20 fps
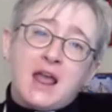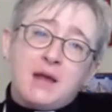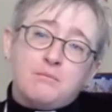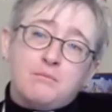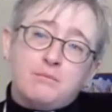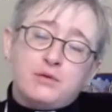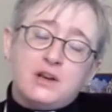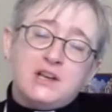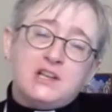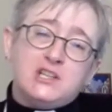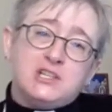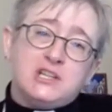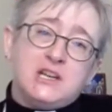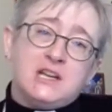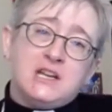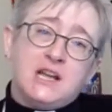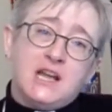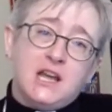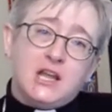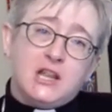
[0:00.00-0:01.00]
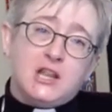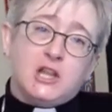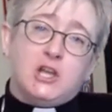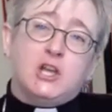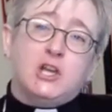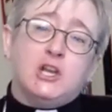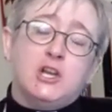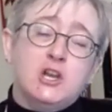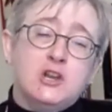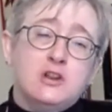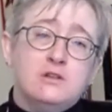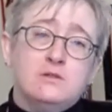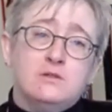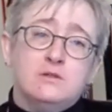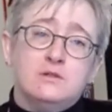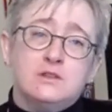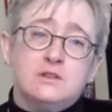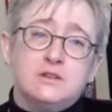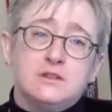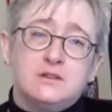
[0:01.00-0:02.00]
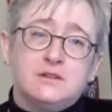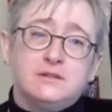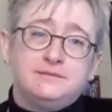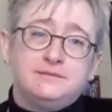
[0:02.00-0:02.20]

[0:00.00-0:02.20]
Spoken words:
am preaching the good news.